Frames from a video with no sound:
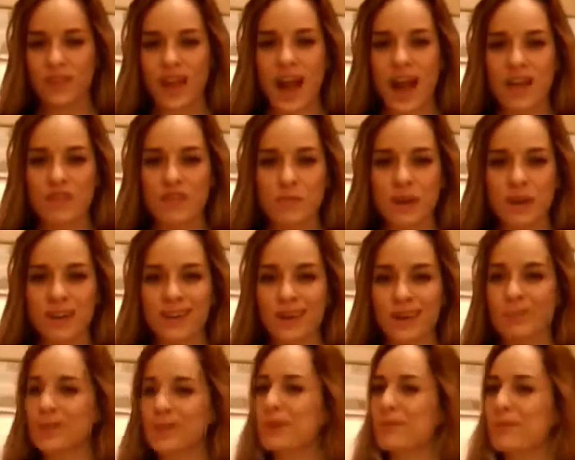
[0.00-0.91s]
Hi, everybody.
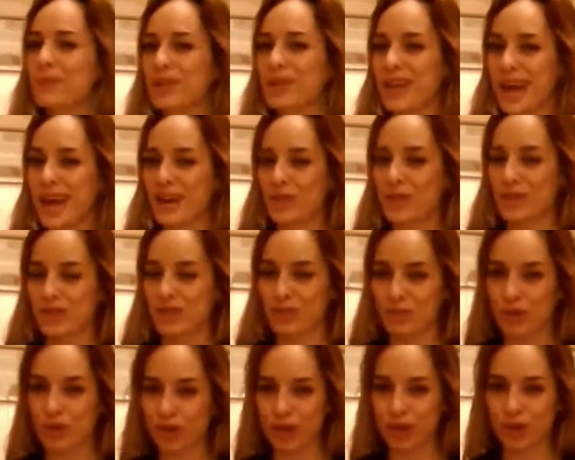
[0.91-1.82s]
I'm Kimberly Edwards
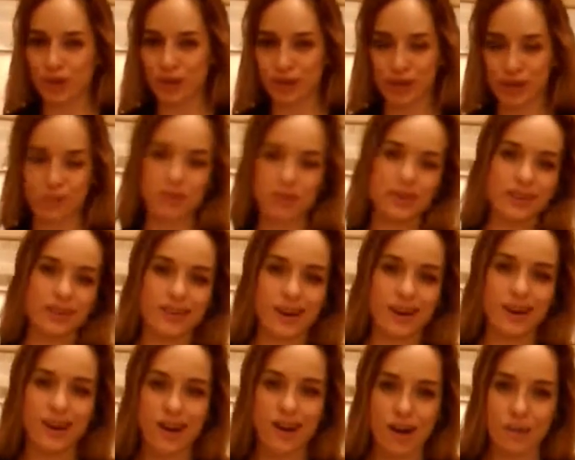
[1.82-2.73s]
from
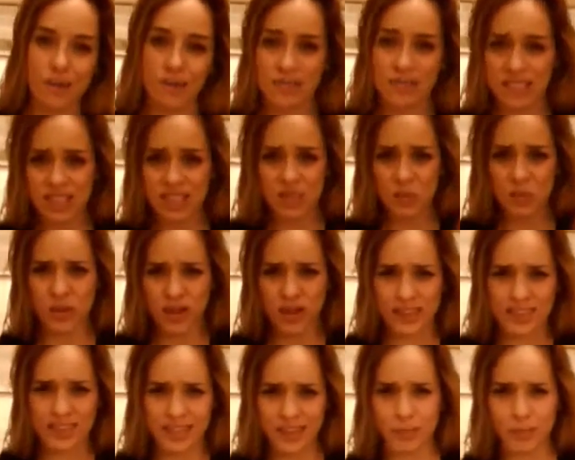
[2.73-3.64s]
cookingwithkimberly.com, and this is what
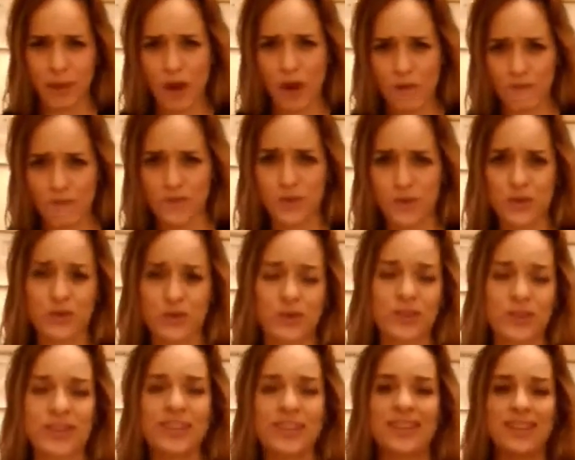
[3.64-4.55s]
I say about
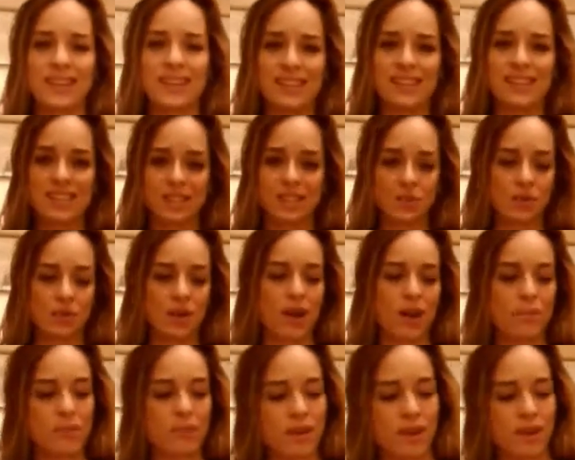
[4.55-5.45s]
food. This is what
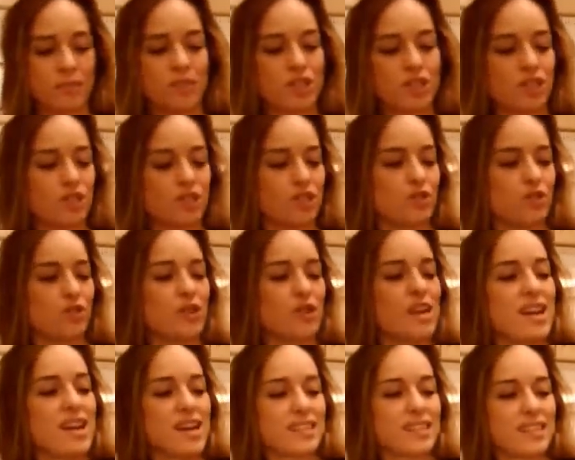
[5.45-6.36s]
I'm coming to you
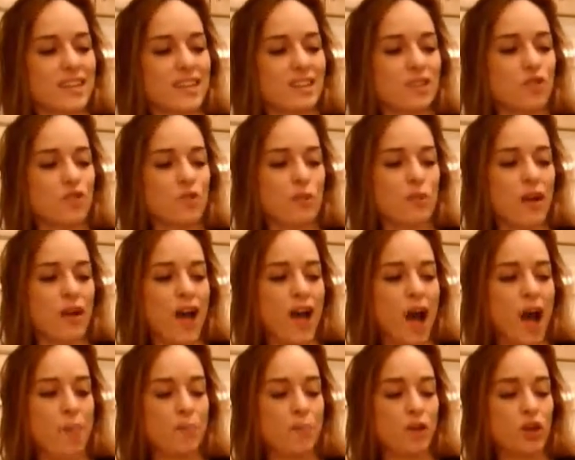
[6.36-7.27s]
telling you about
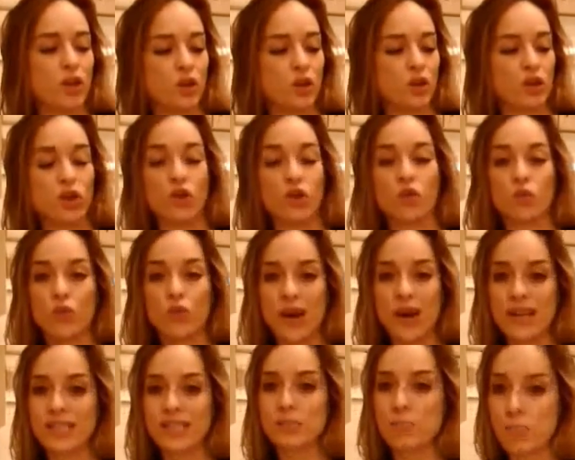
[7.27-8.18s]
Epicureal
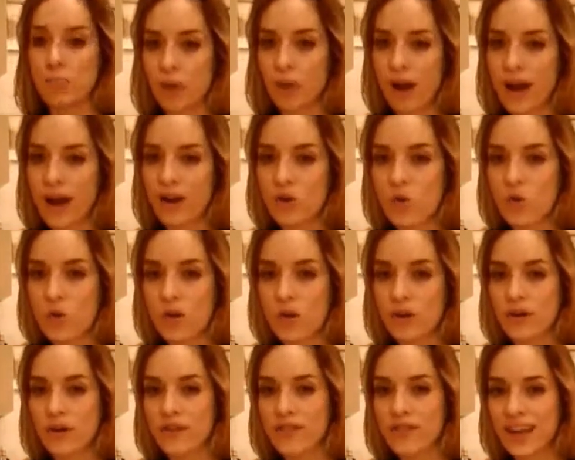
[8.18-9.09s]
Rice Bran
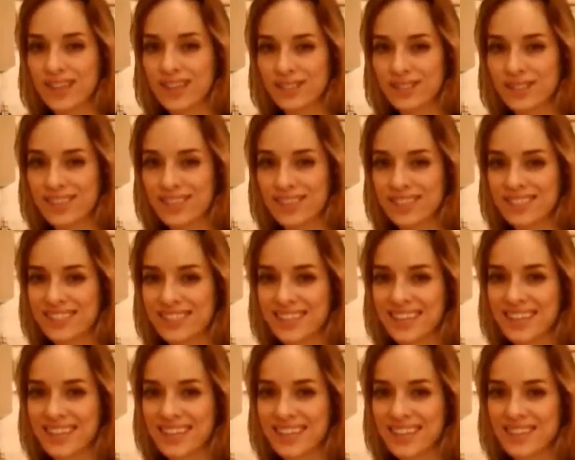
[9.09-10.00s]
Oil. That's what it looks
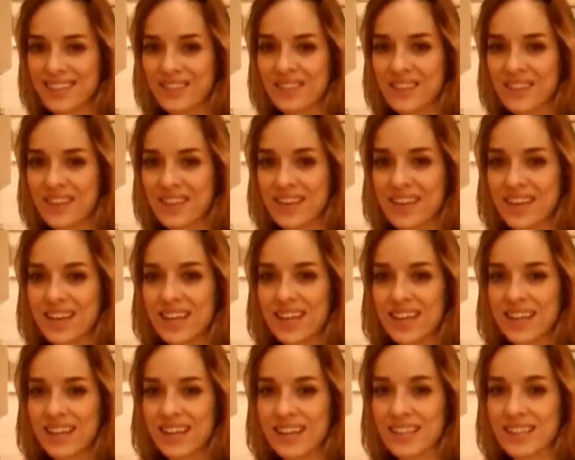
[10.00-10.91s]
like.
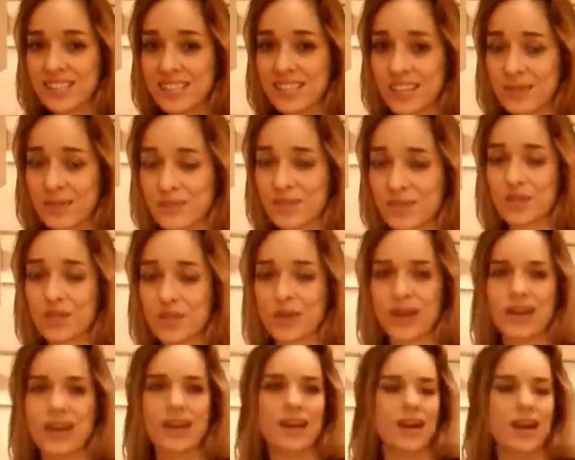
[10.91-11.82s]
This stuff is
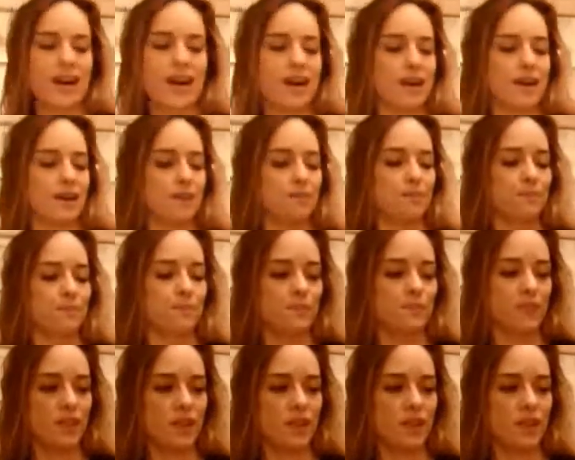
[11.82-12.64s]
great. Um,